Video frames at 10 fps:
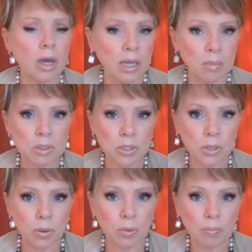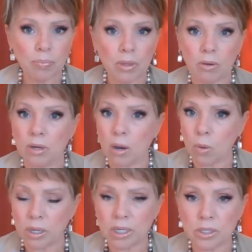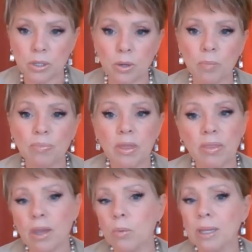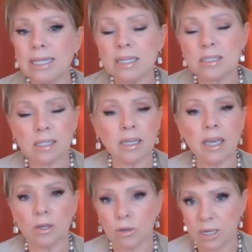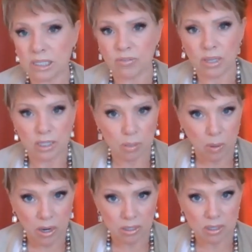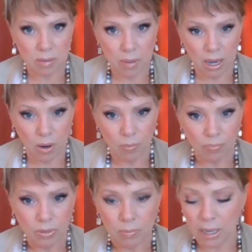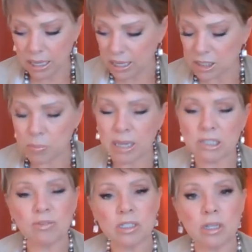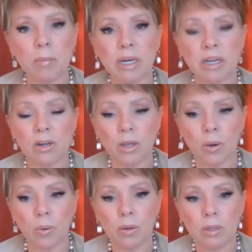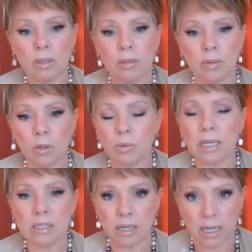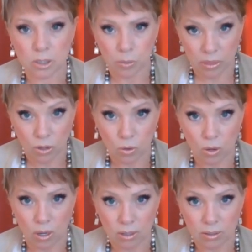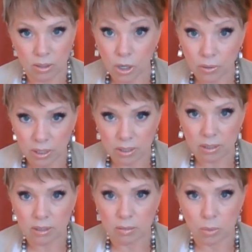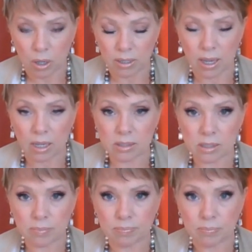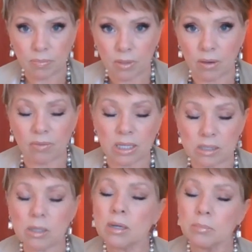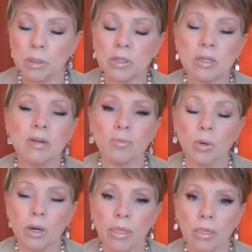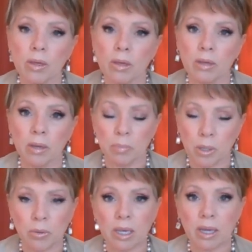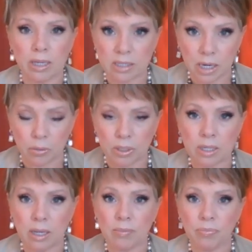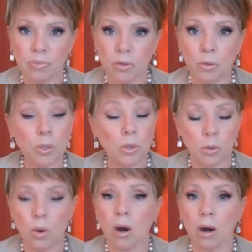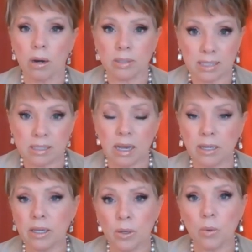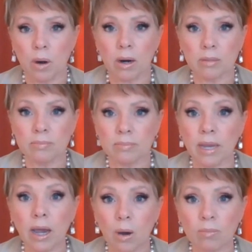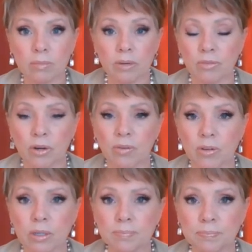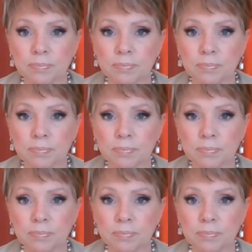not able to, or not wanting to, they will easily and gracefully depart somehow, making a space for somebody new who resonates with your current broadcast of this person of worth and beauty and integrity, who you are deciding you are now and forever.